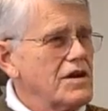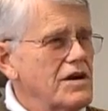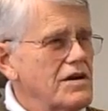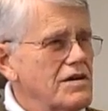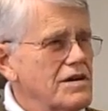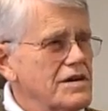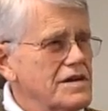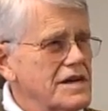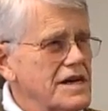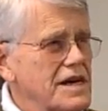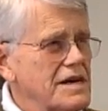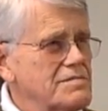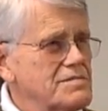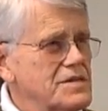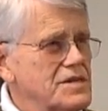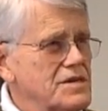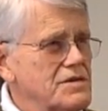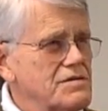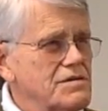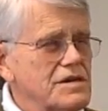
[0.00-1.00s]
all the time
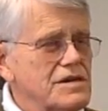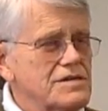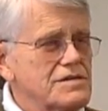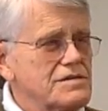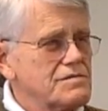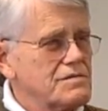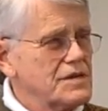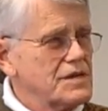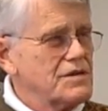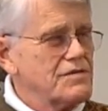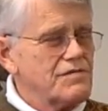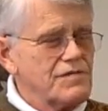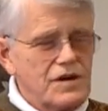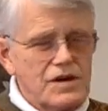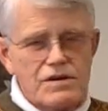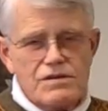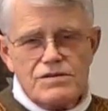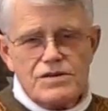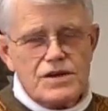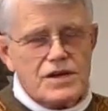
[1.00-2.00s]
too. And it's when you
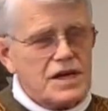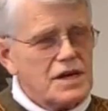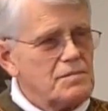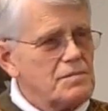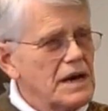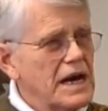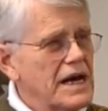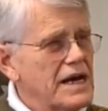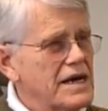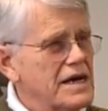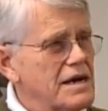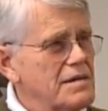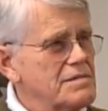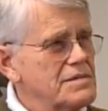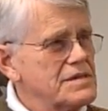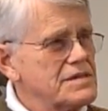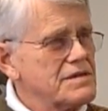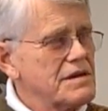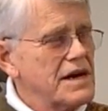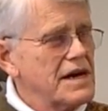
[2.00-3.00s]
fall, and you get back up
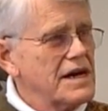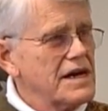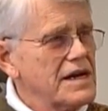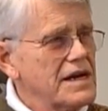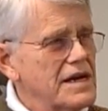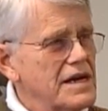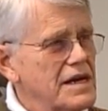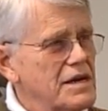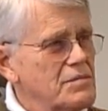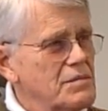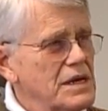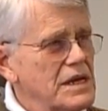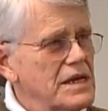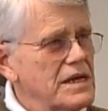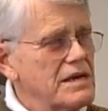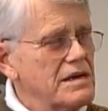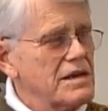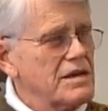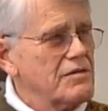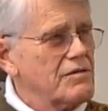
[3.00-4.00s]
and try it again
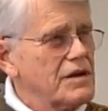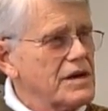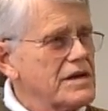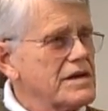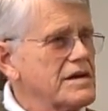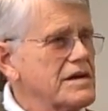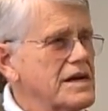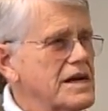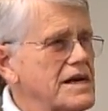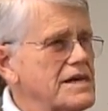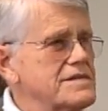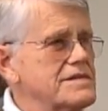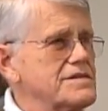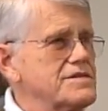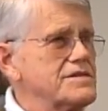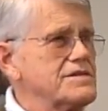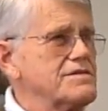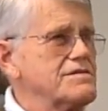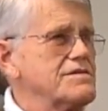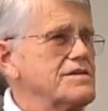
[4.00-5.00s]
immediately. Recognize
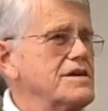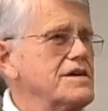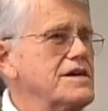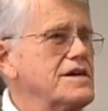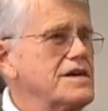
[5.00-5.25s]
that you